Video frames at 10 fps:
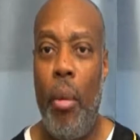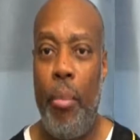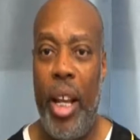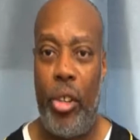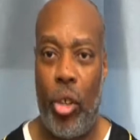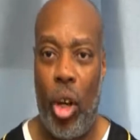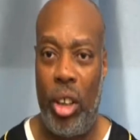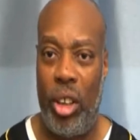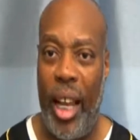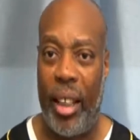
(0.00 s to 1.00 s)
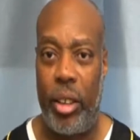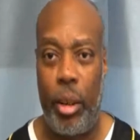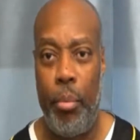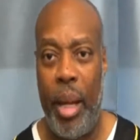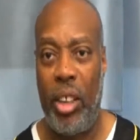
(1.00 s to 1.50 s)
based on sex
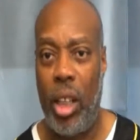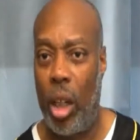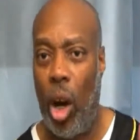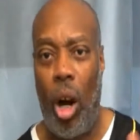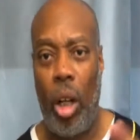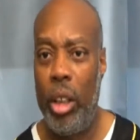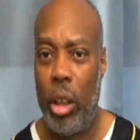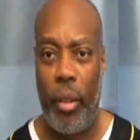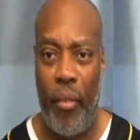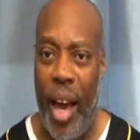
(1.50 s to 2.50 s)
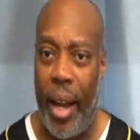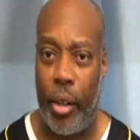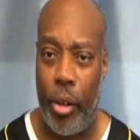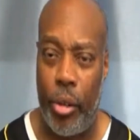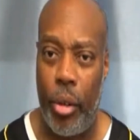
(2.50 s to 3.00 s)
and based on all these other
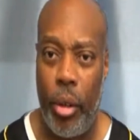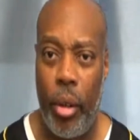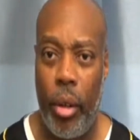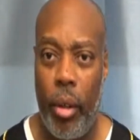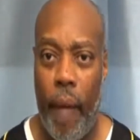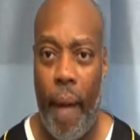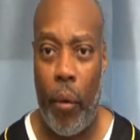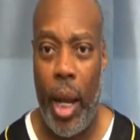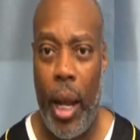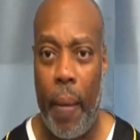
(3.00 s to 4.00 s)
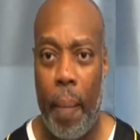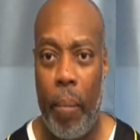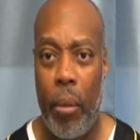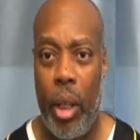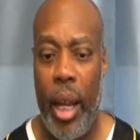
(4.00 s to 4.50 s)
factors. Okay?
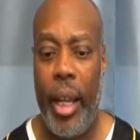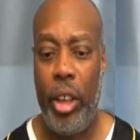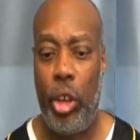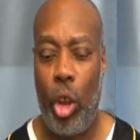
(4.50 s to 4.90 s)
He gets the